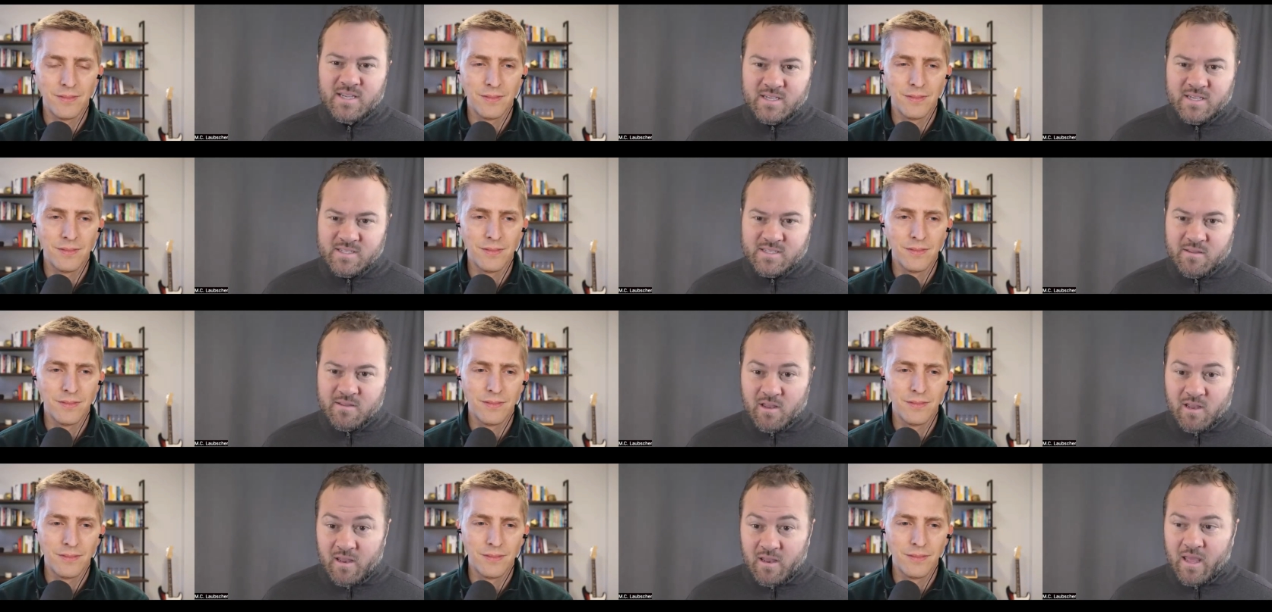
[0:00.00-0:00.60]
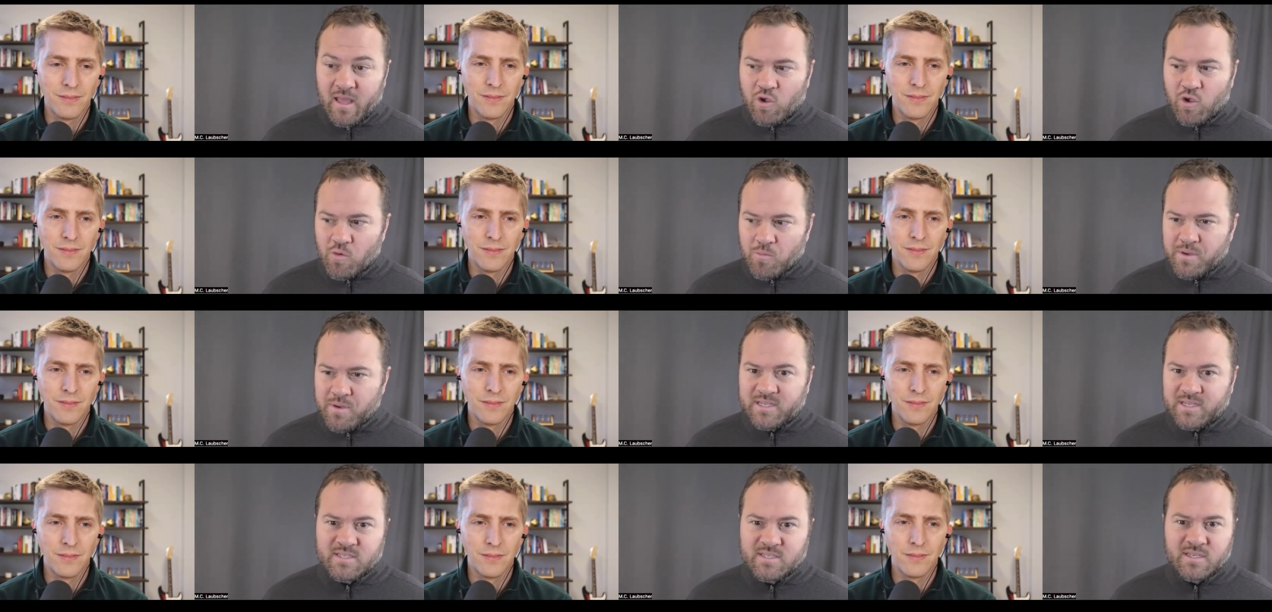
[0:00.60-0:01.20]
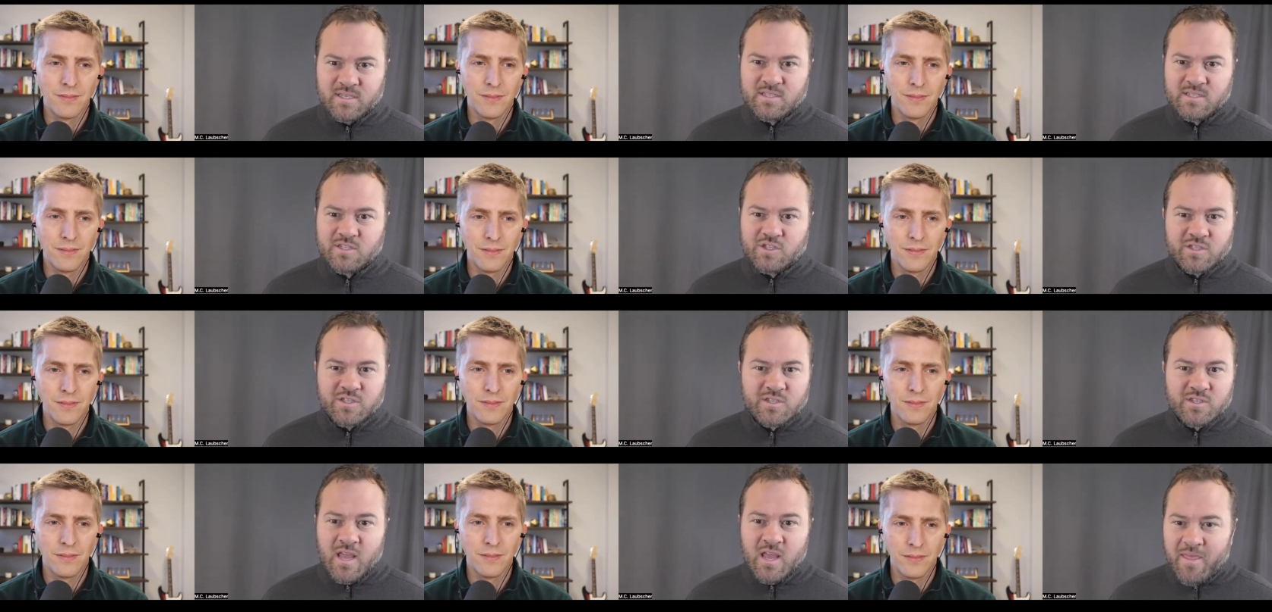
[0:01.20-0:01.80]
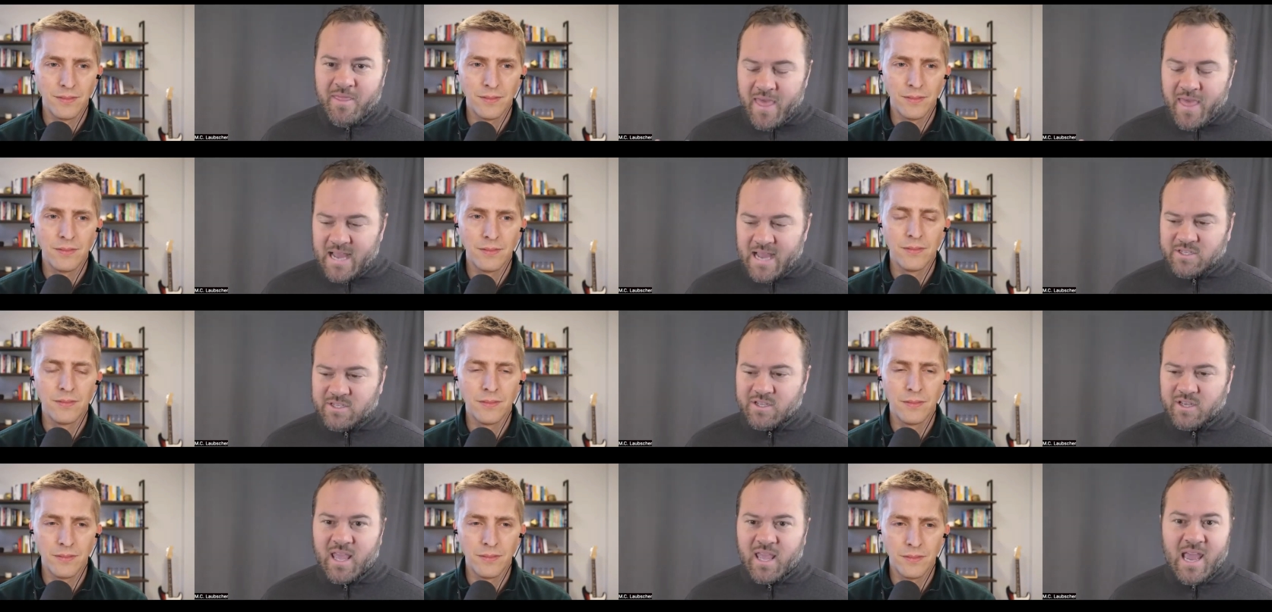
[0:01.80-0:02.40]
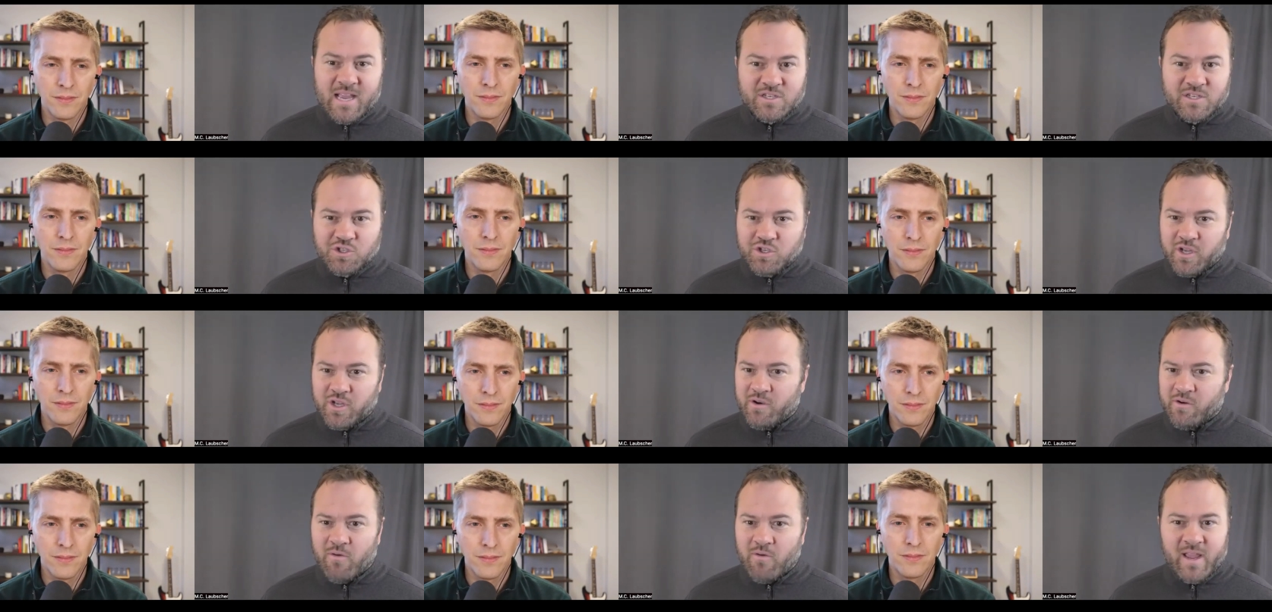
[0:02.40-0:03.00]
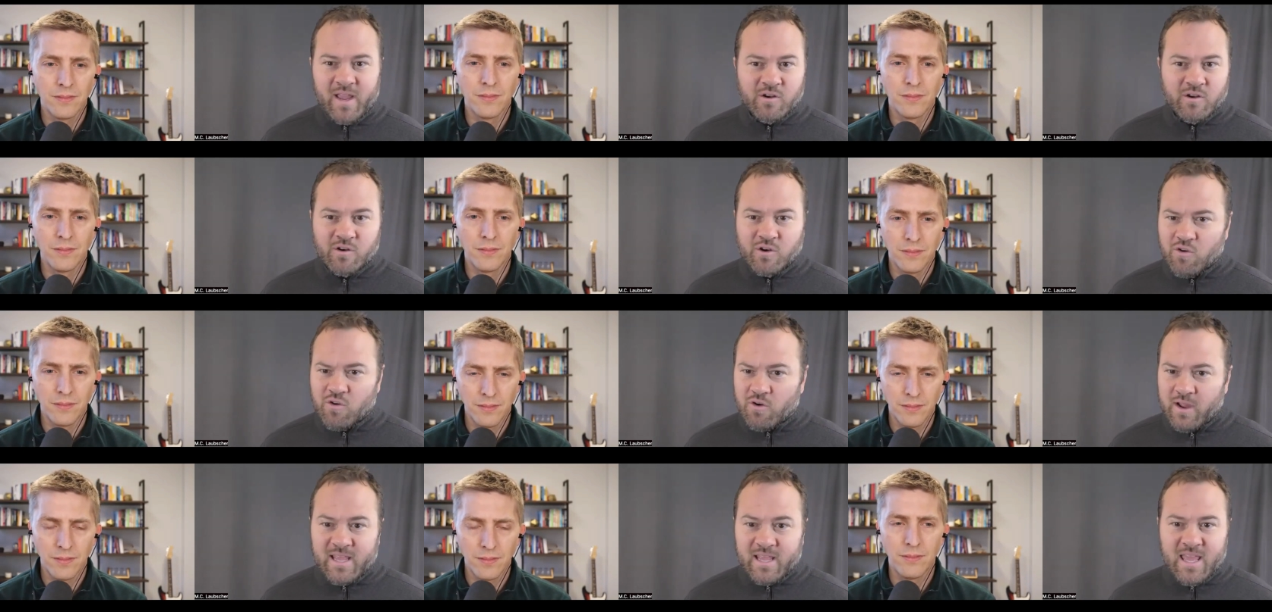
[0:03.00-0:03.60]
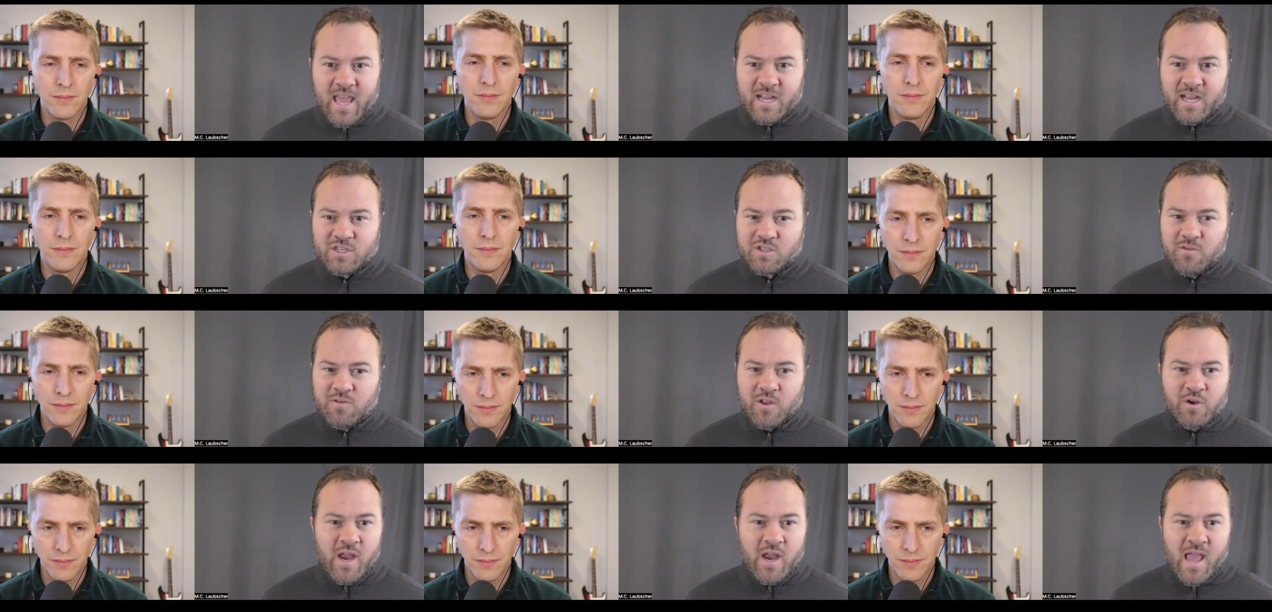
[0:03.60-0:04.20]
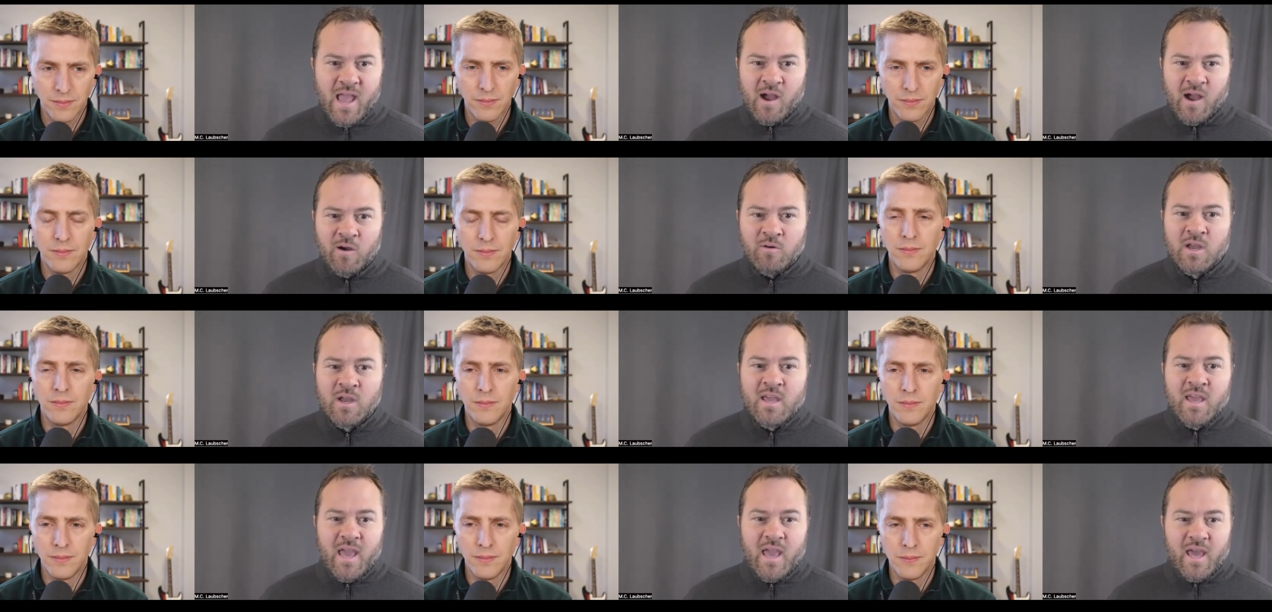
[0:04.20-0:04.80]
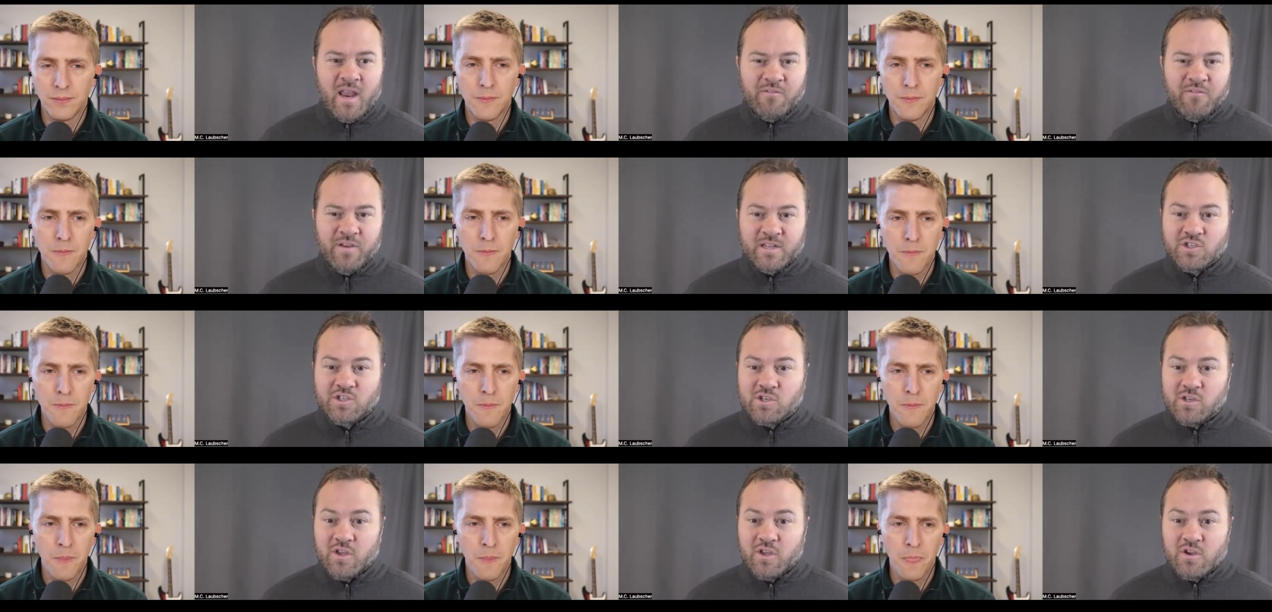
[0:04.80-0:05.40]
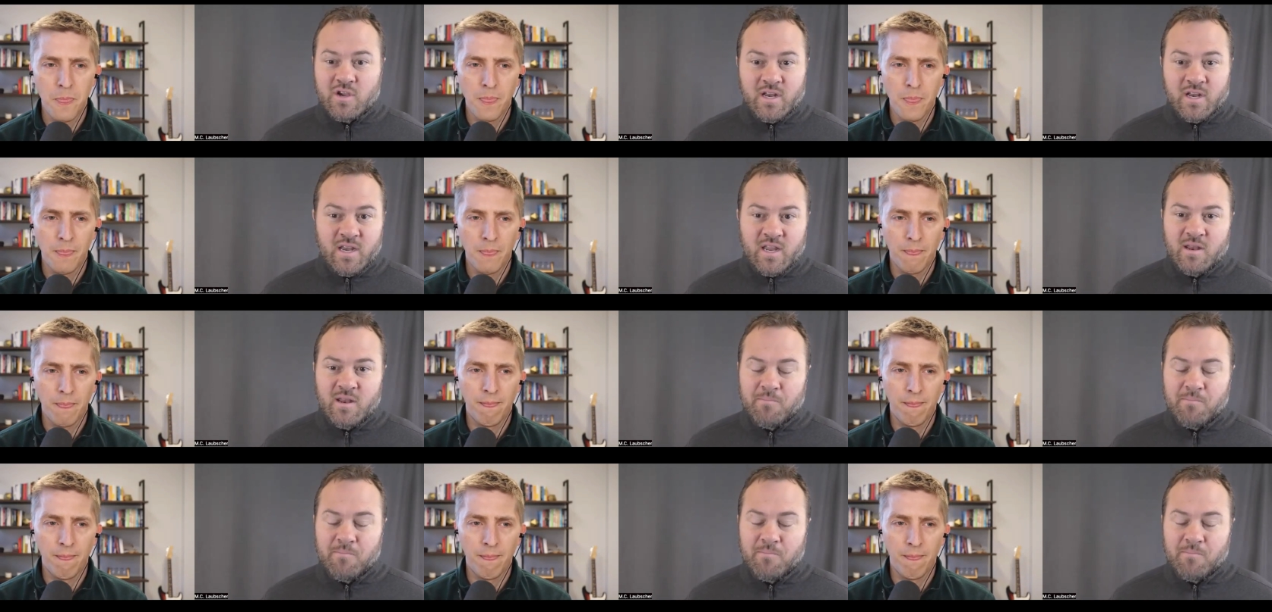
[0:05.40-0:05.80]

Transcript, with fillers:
Speaker 1: is the, like your business, just that's the cash generator, great cash flow now. And eventually you're going to need a